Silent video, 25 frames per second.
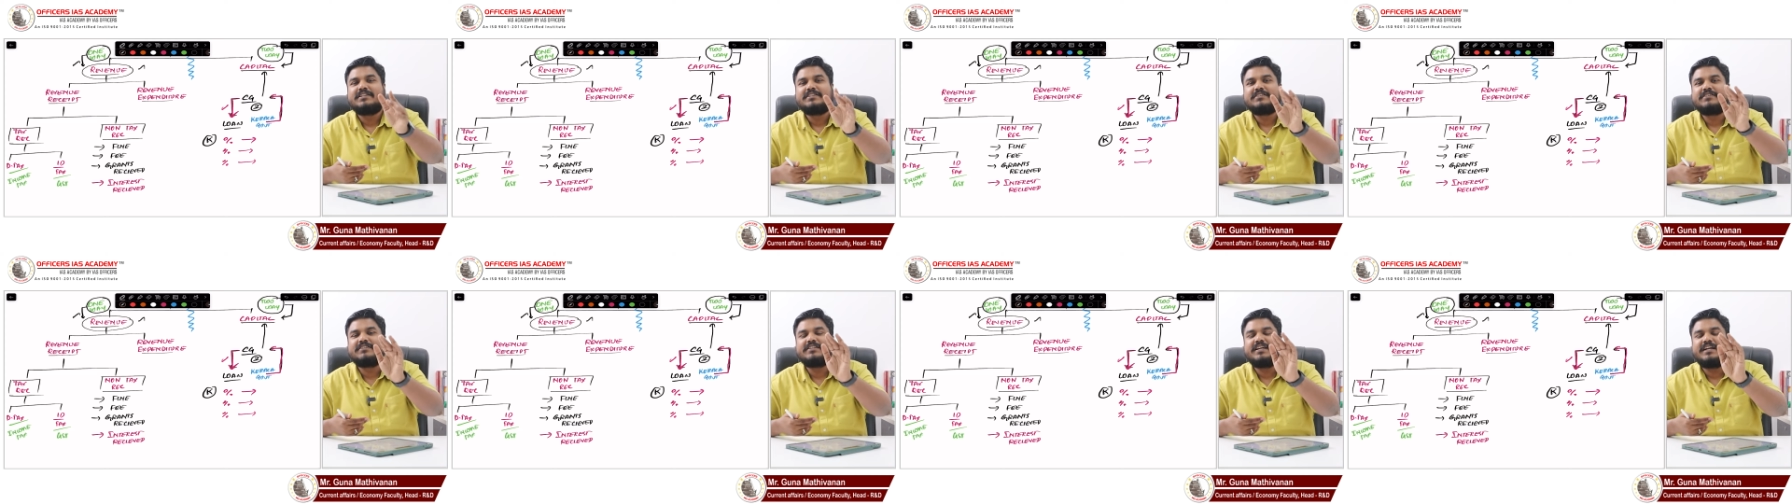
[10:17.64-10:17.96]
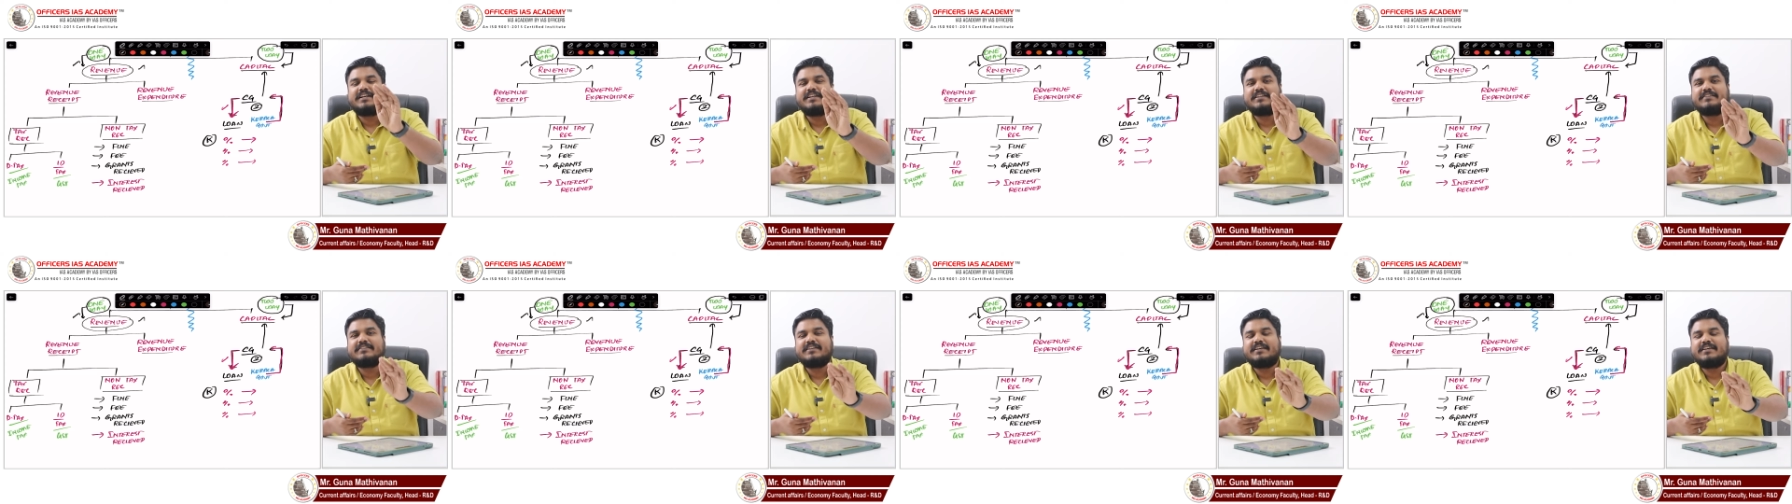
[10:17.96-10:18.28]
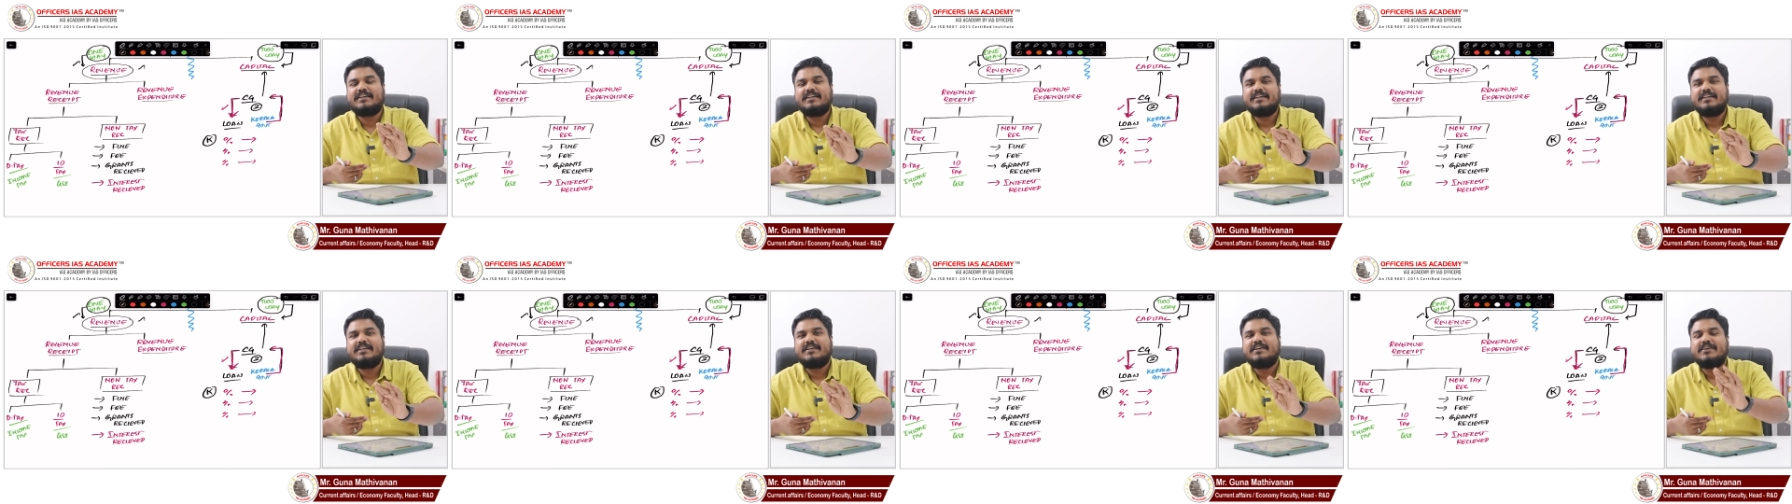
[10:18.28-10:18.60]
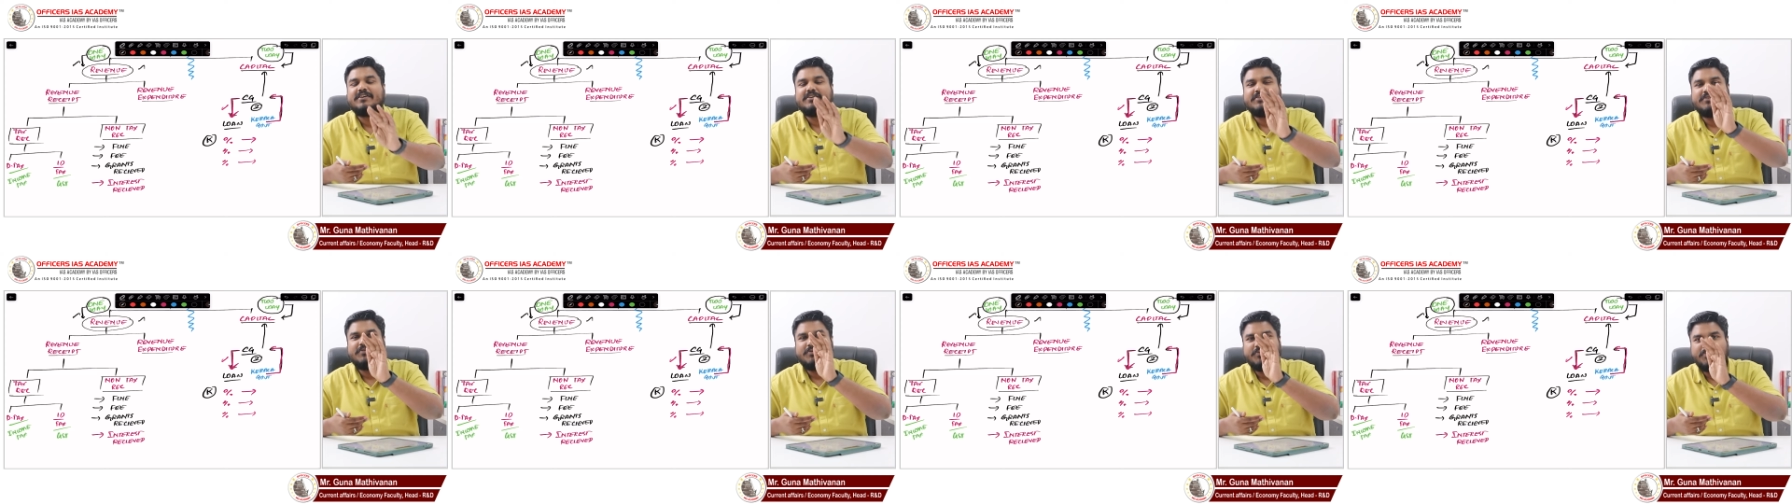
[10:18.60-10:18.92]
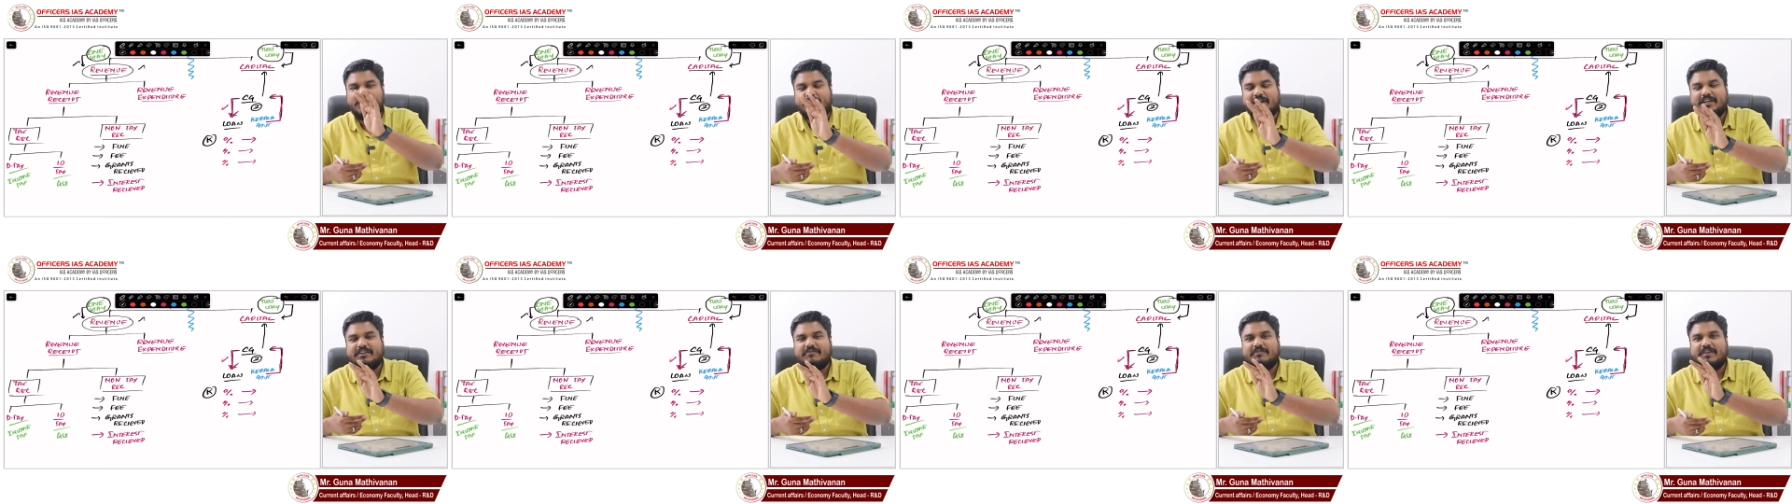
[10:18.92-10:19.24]
So that is a
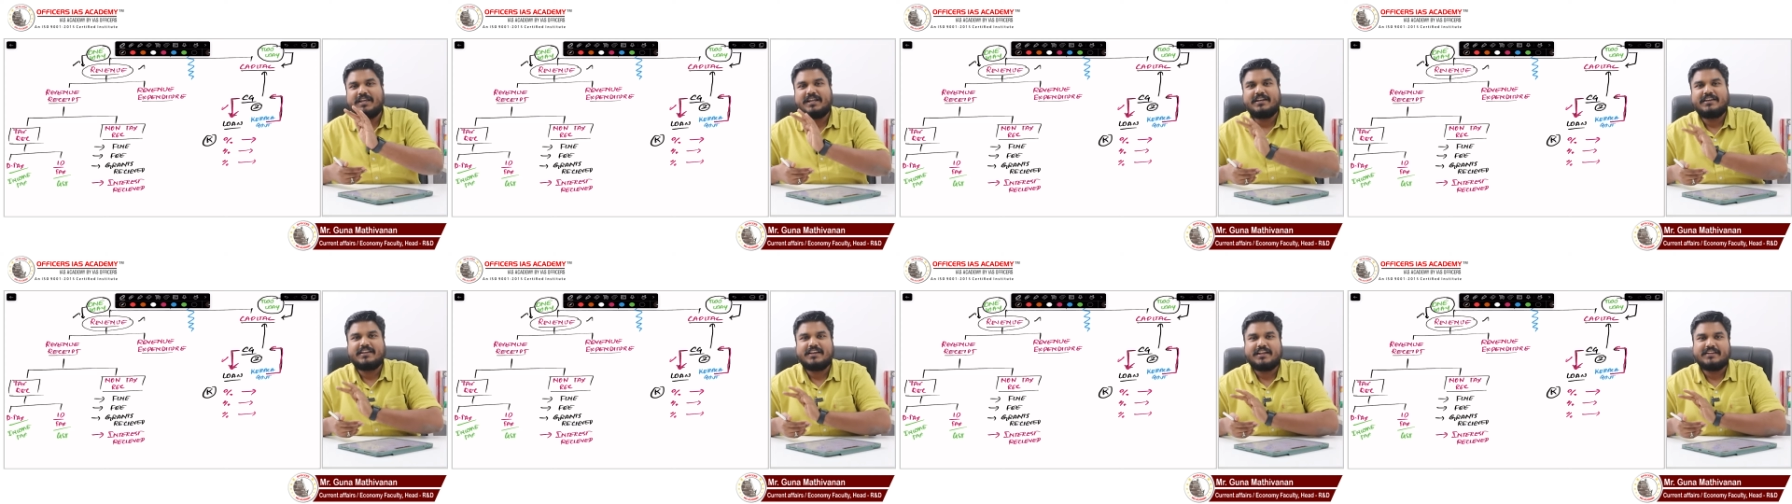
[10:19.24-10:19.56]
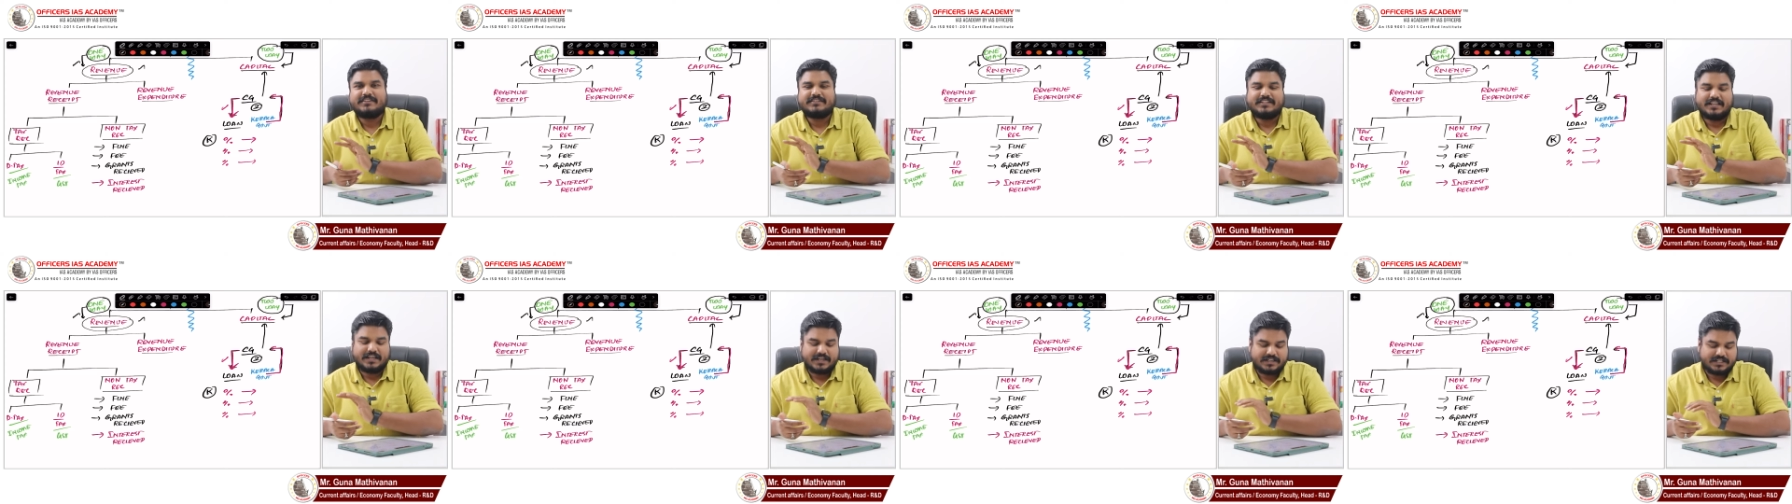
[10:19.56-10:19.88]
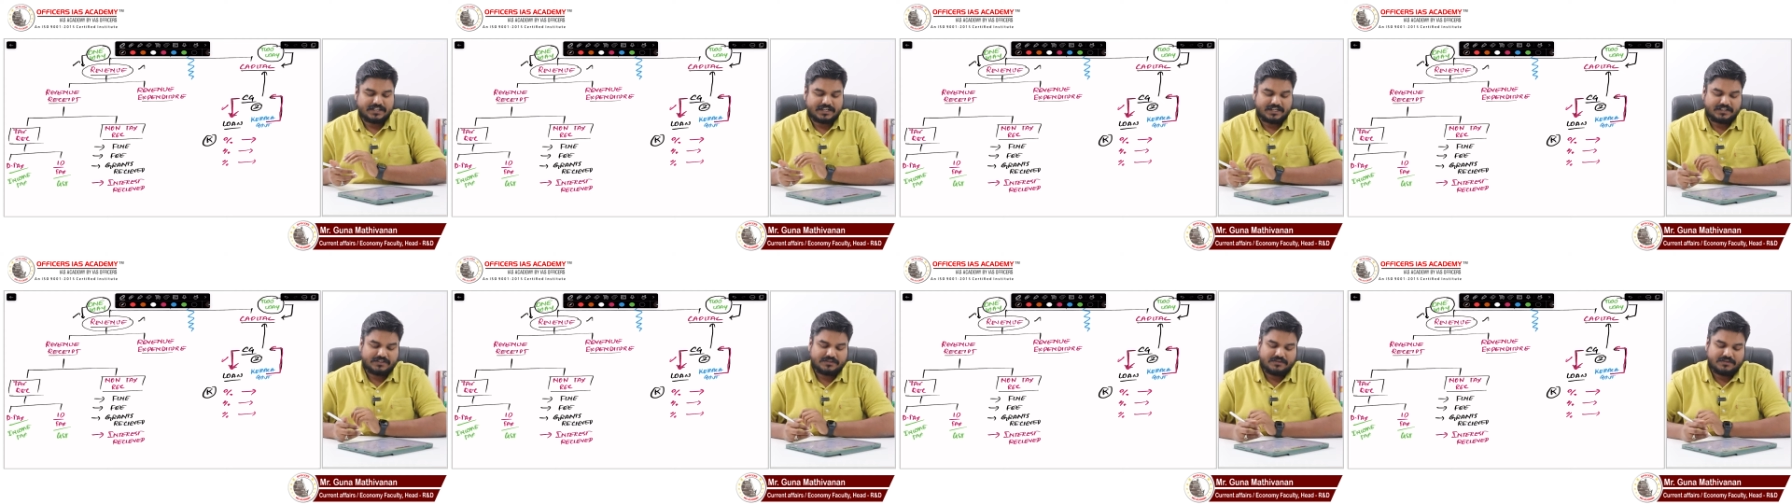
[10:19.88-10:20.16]
one-way transaction.